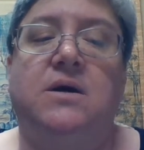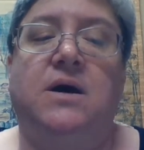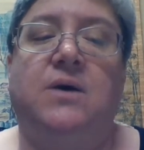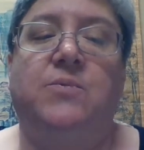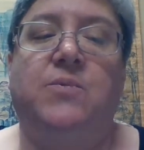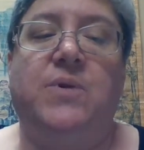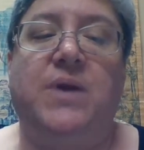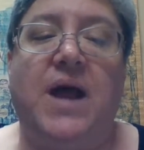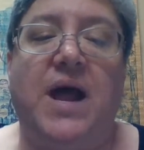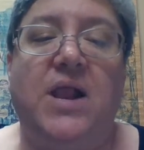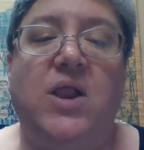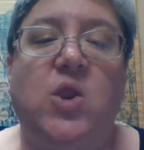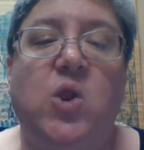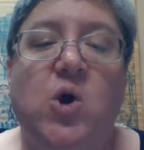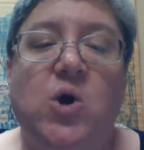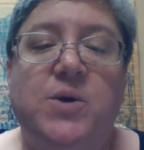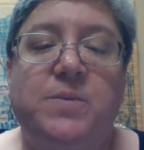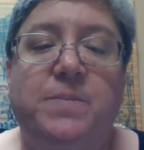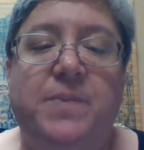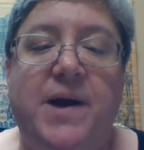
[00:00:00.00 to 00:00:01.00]
when I
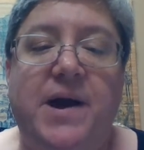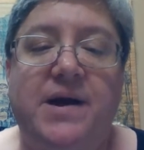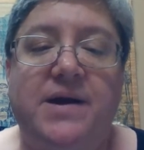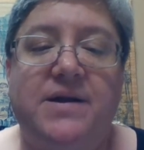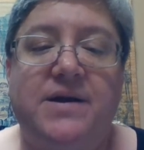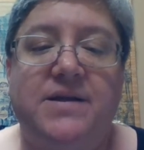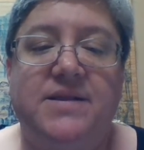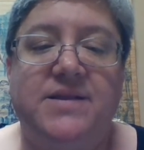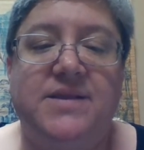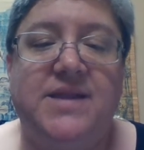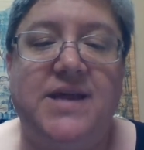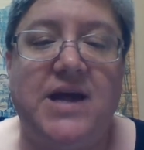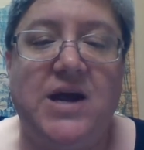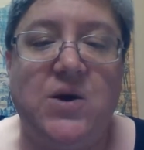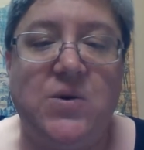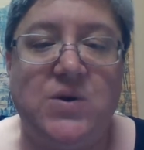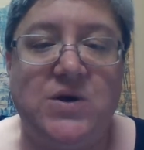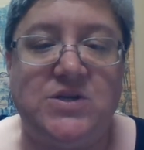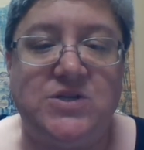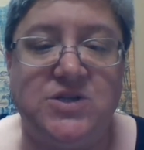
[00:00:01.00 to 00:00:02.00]
look back at
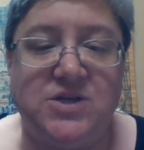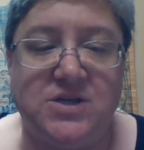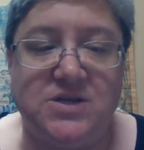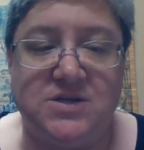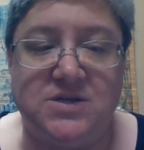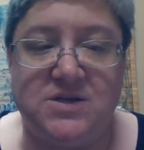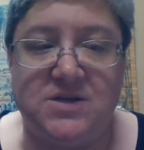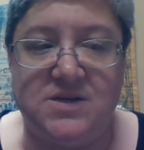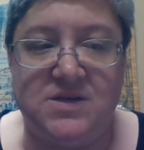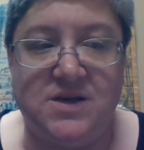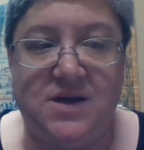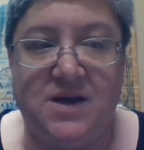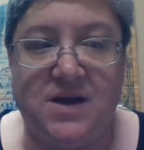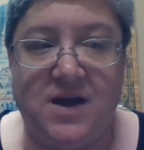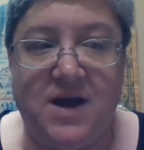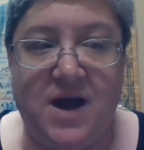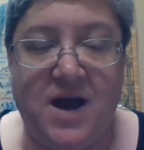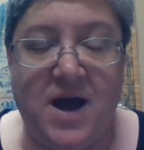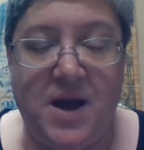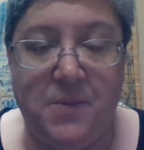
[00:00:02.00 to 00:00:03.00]
their agenda,
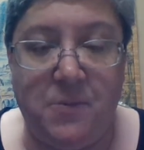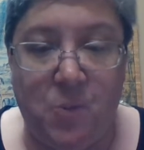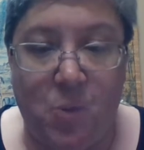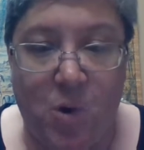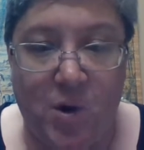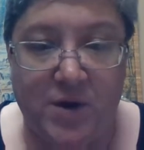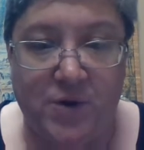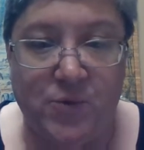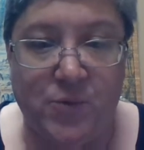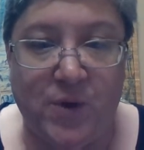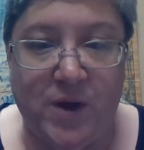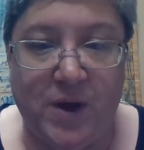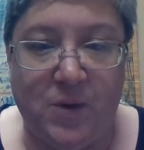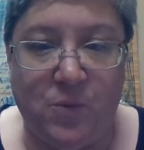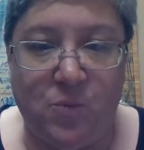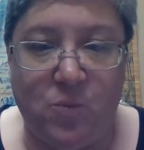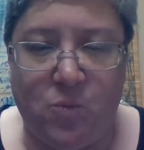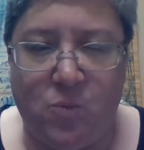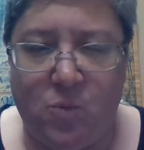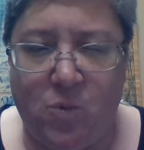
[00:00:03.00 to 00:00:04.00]
I'm
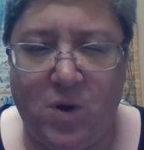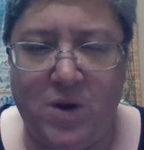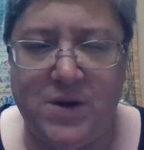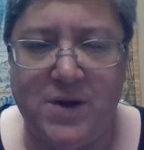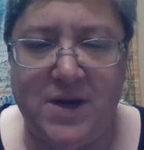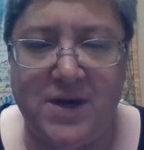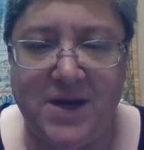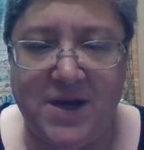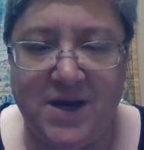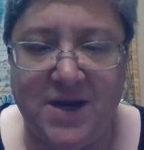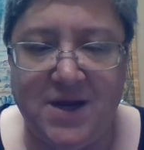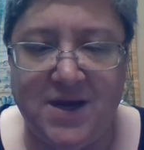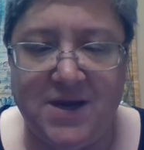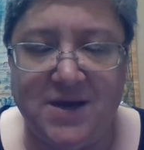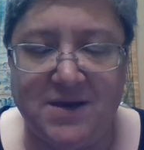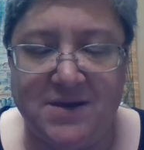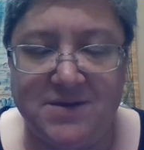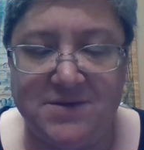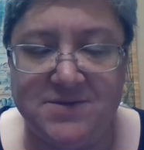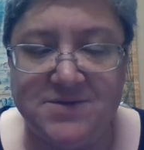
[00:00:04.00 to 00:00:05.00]
wondering what it
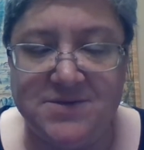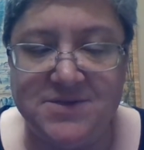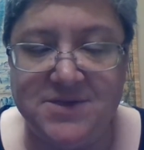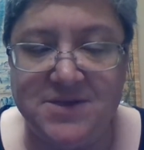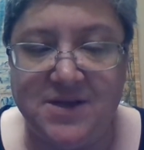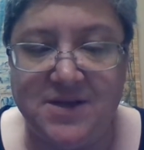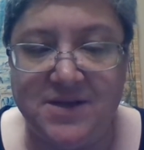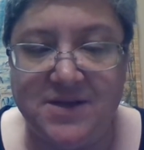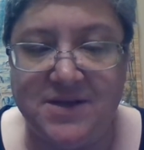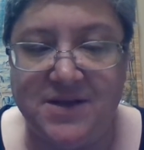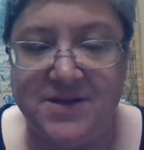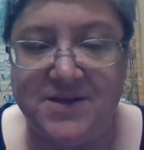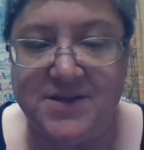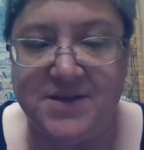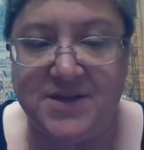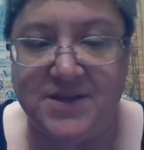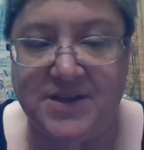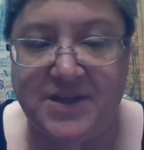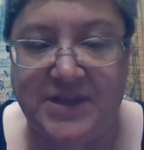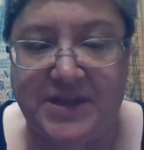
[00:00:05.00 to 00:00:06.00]
is that
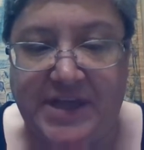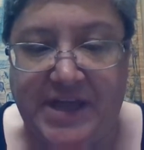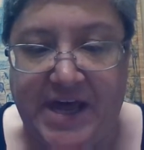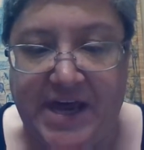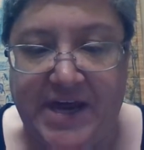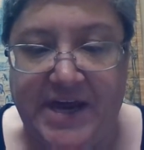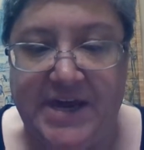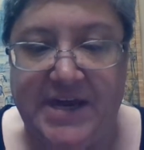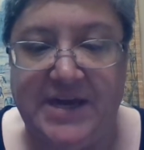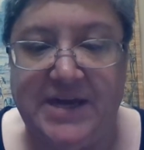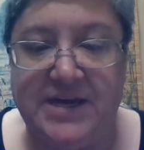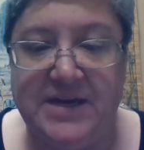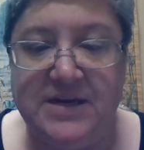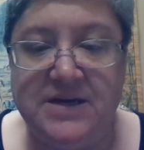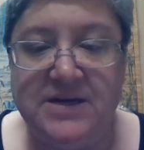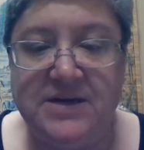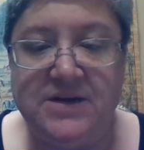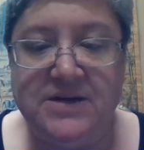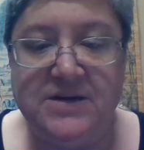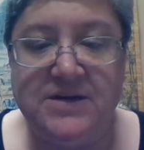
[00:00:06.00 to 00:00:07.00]
they
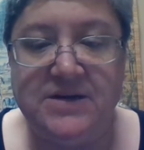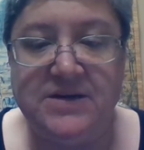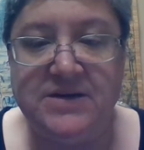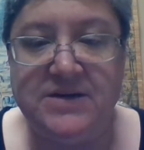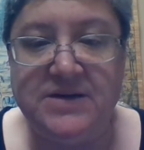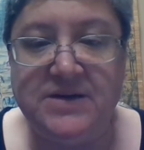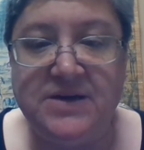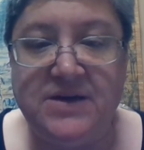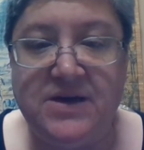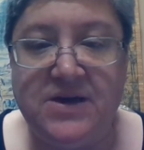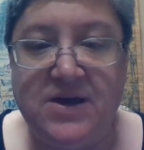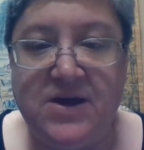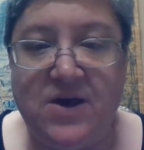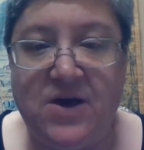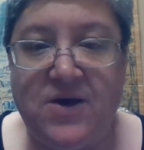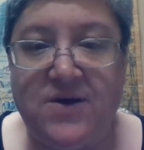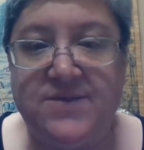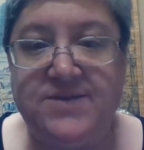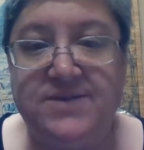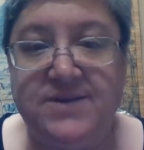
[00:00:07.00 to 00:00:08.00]

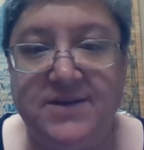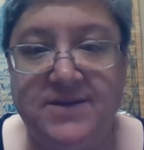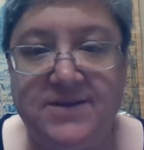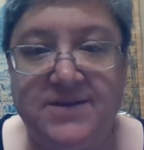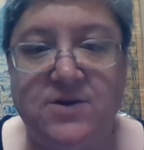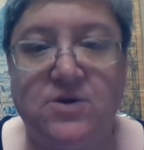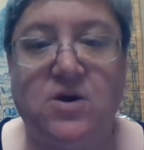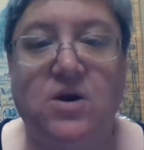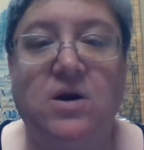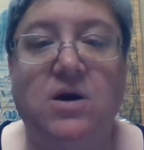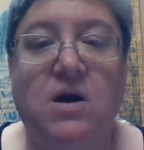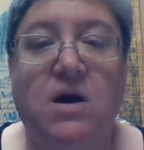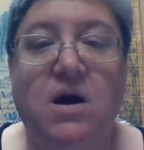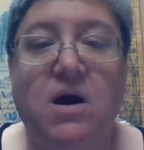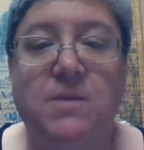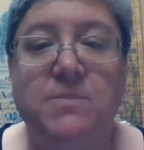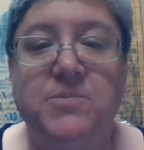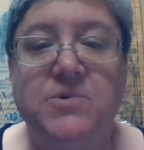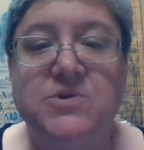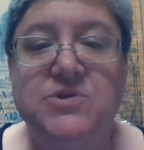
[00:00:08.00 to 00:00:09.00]
think they're
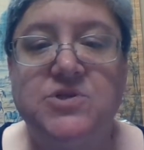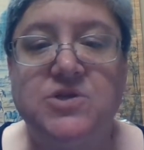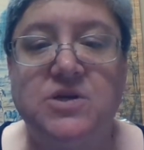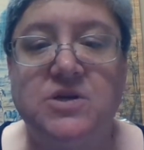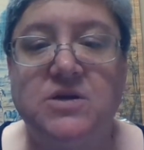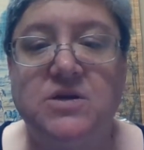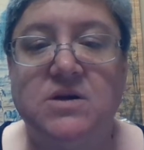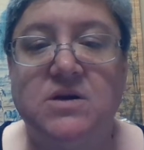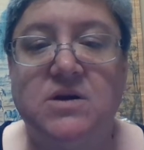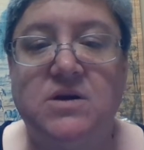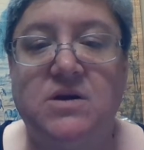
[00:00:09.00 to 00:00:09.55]
accomplishing.